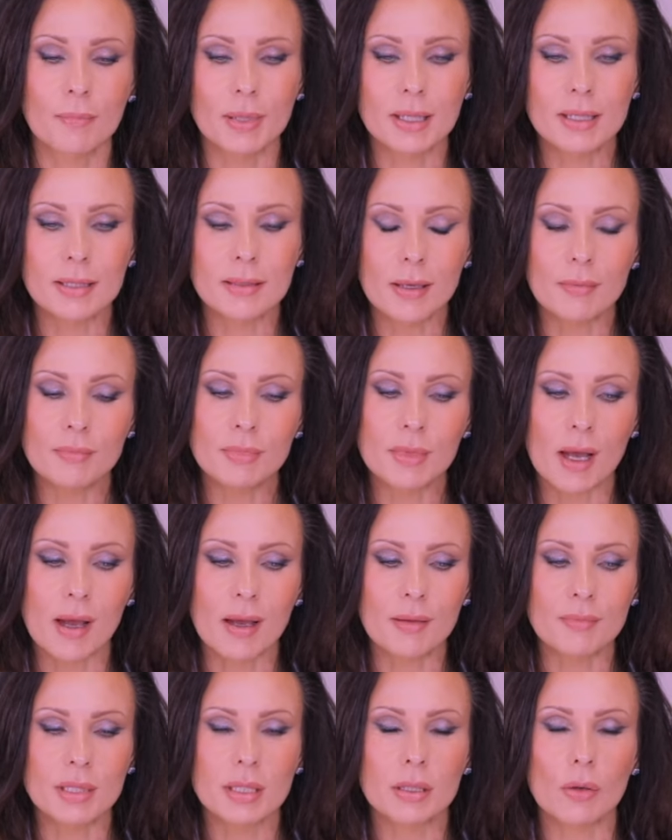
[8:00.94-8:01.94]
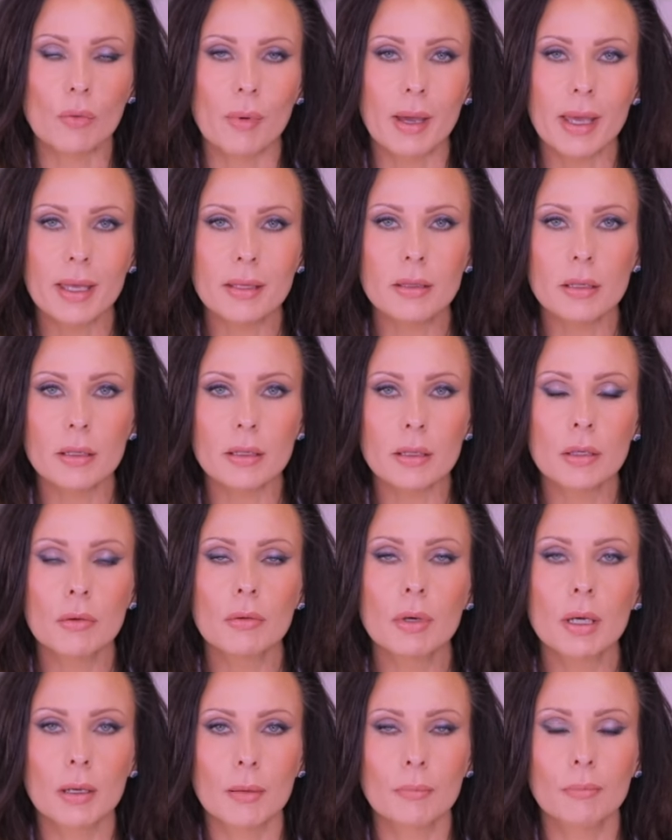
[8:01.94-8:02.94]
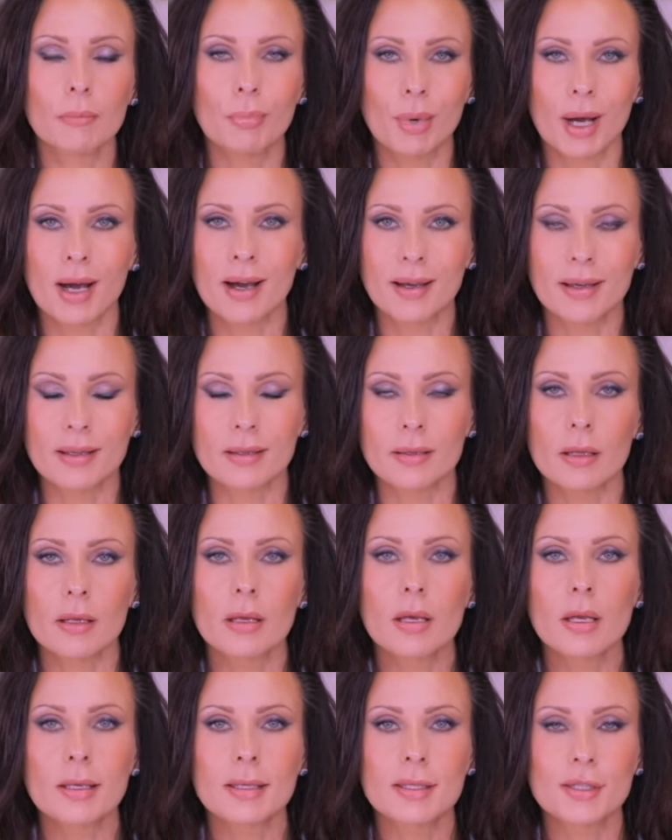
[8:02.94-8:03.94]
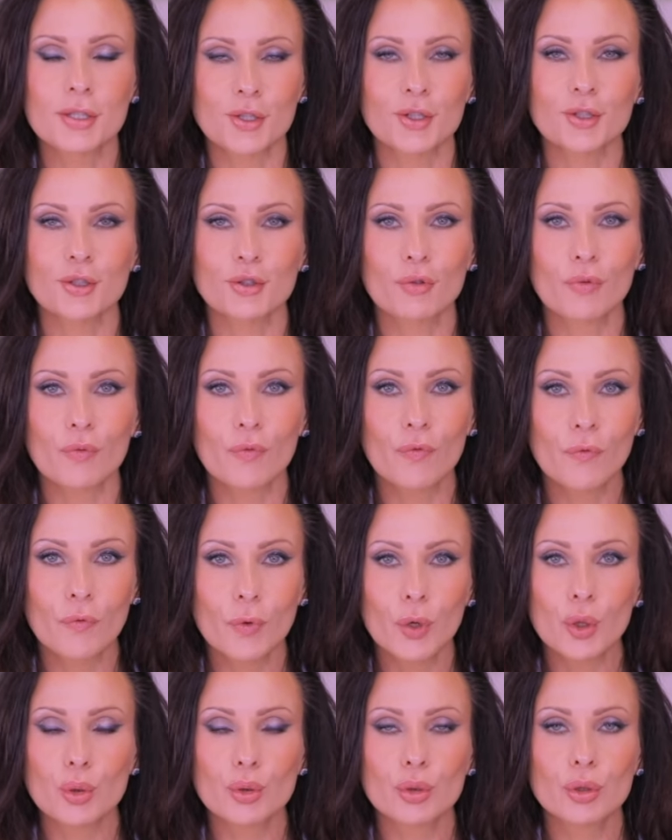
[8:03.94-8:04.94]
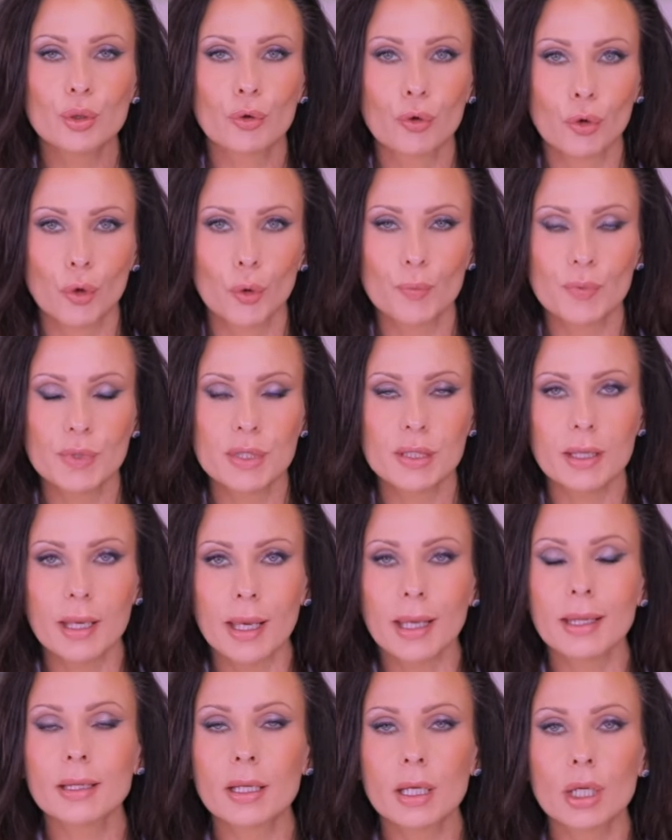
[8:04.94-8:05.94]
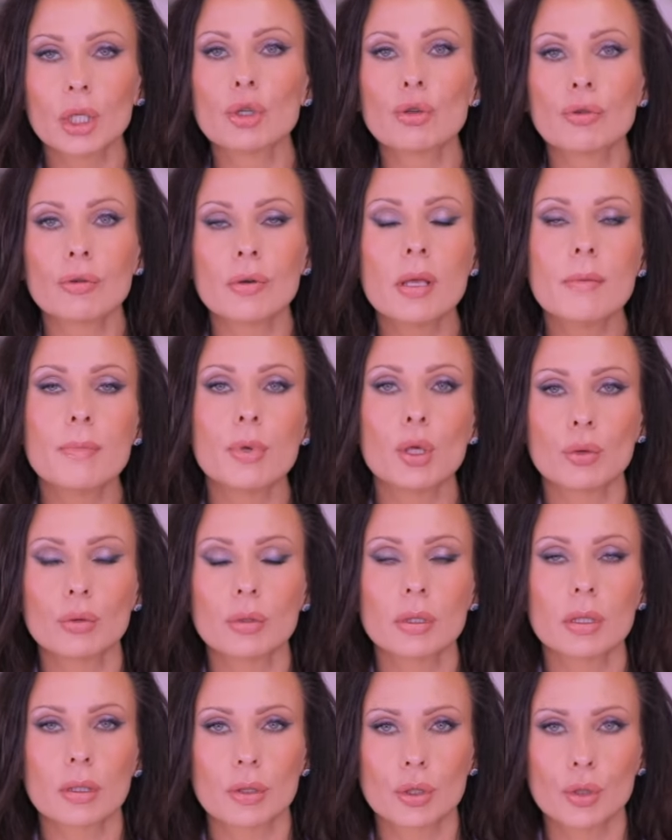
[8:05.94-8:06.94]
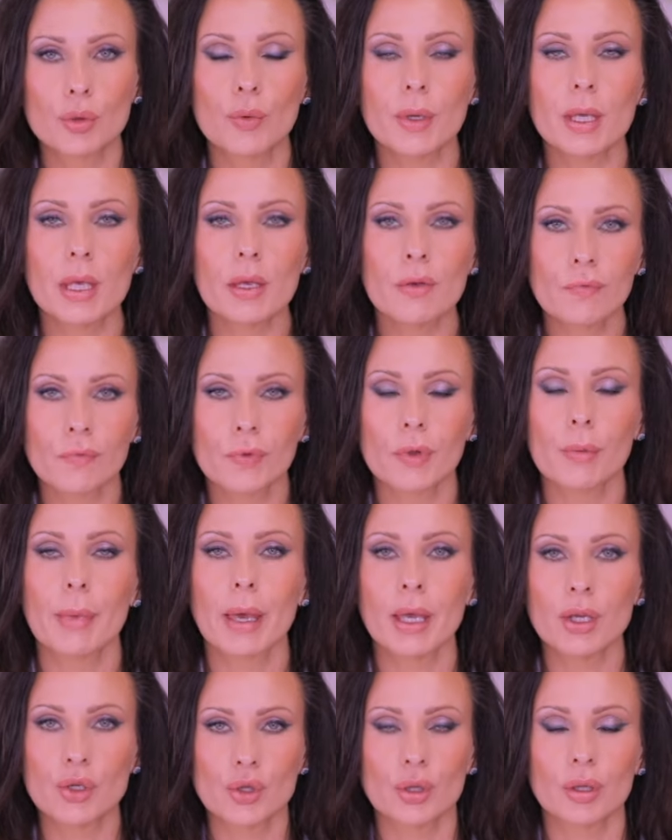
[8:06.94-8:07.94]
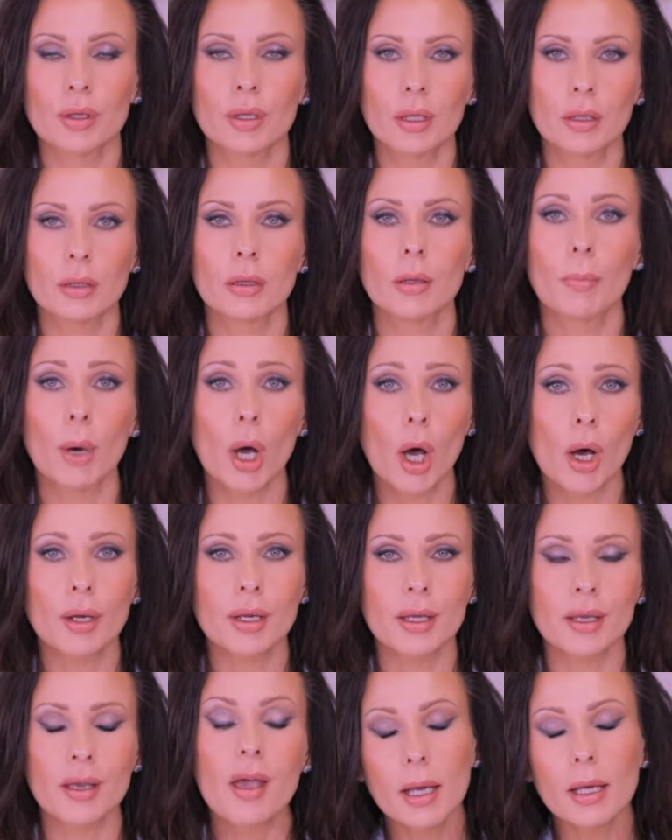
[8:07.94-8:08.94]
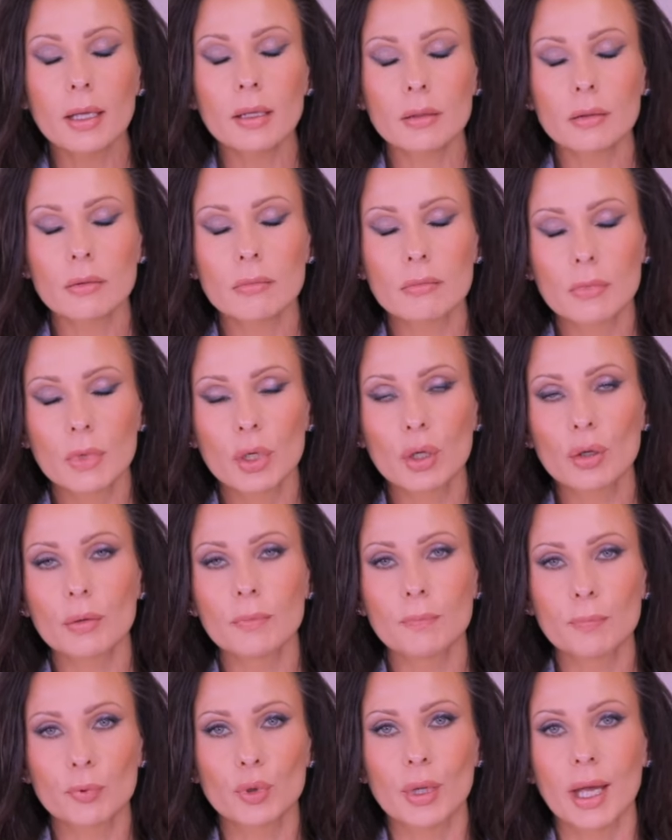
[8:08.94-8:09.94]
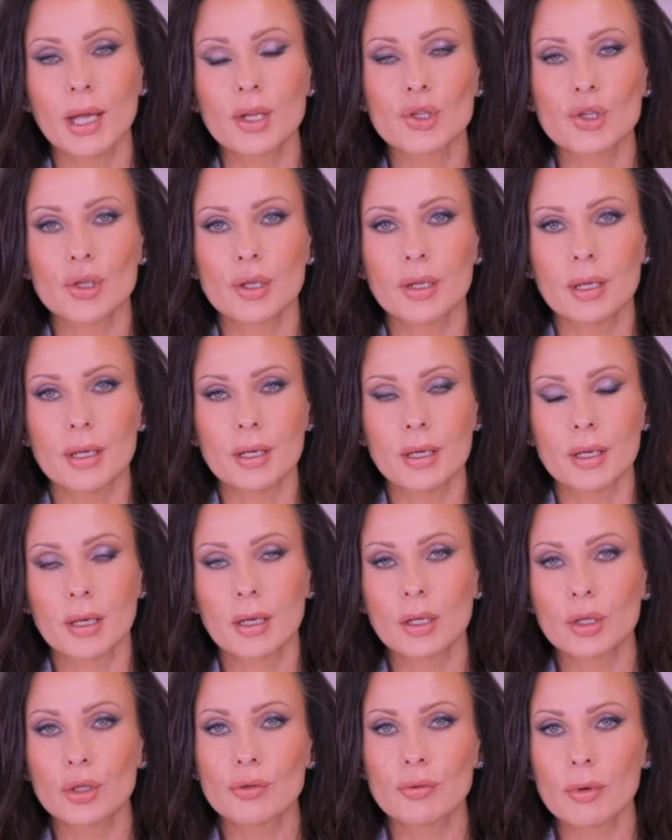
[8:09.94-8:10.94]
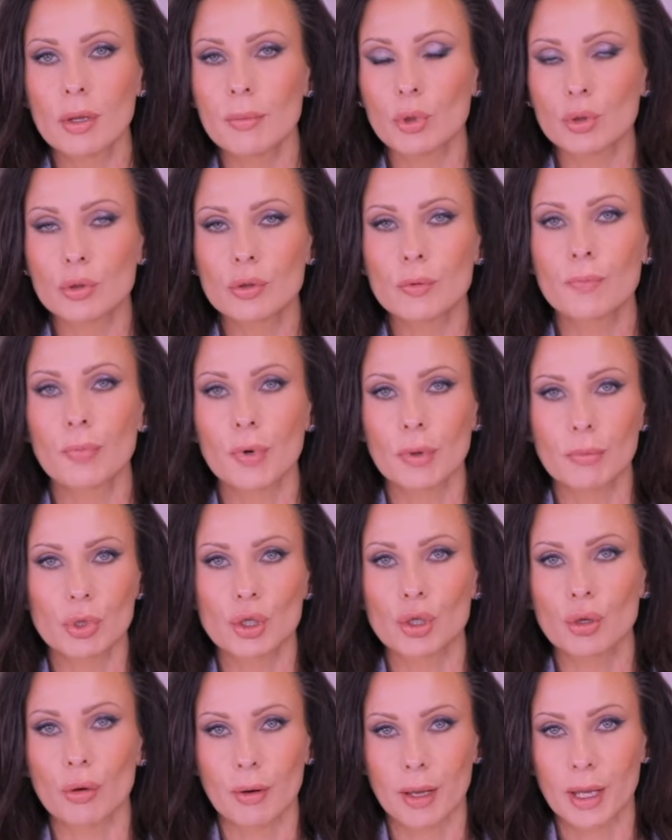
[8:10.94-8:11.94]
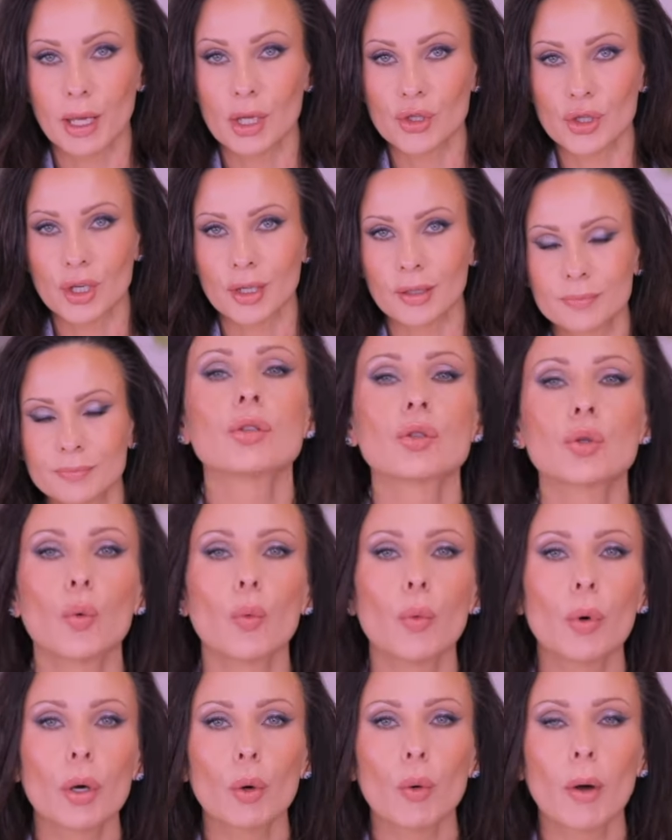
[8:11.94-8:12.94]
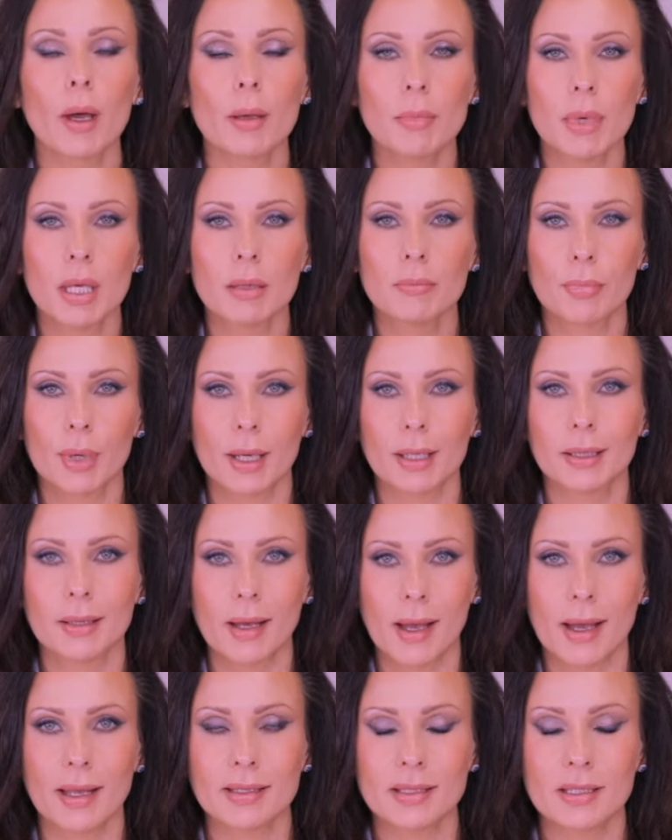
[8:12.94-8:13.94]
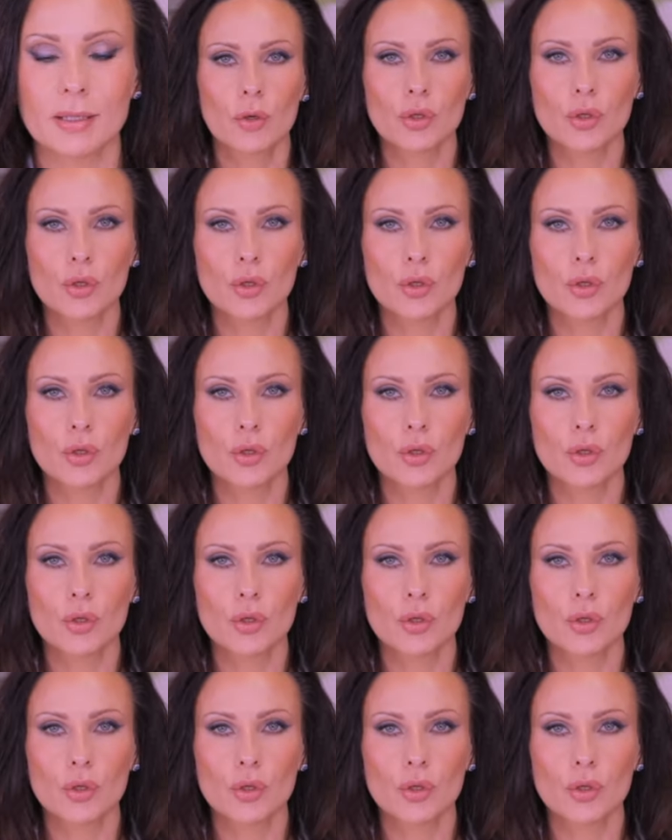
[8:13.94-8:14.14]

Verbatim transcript: but sometimes the way that you combine certain food groups can contribute to inflammation in the body and could potentially contribute to premature aging. So what do I mean by that?